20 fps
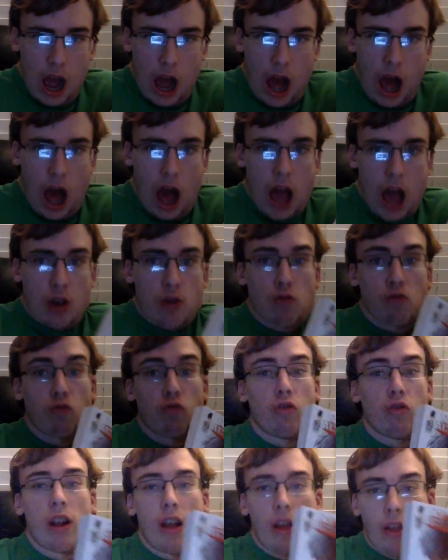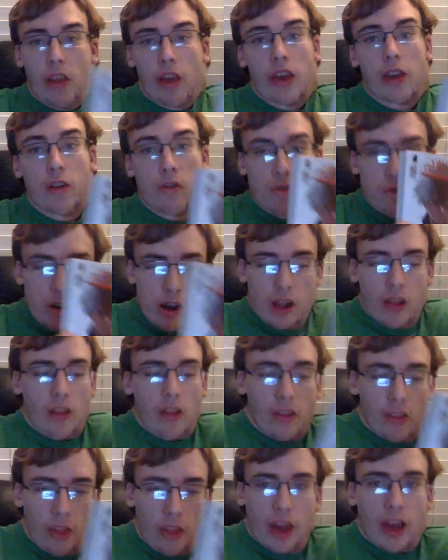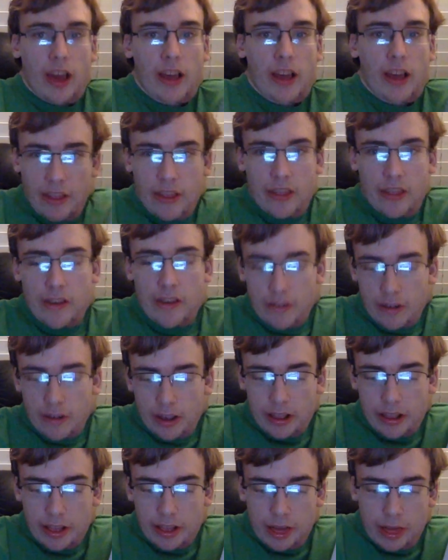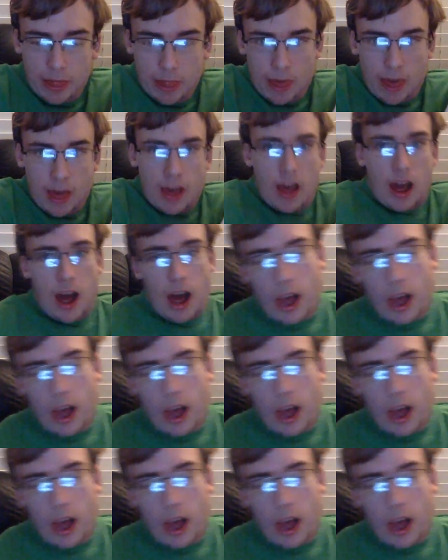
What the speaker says: I really, really like this series. I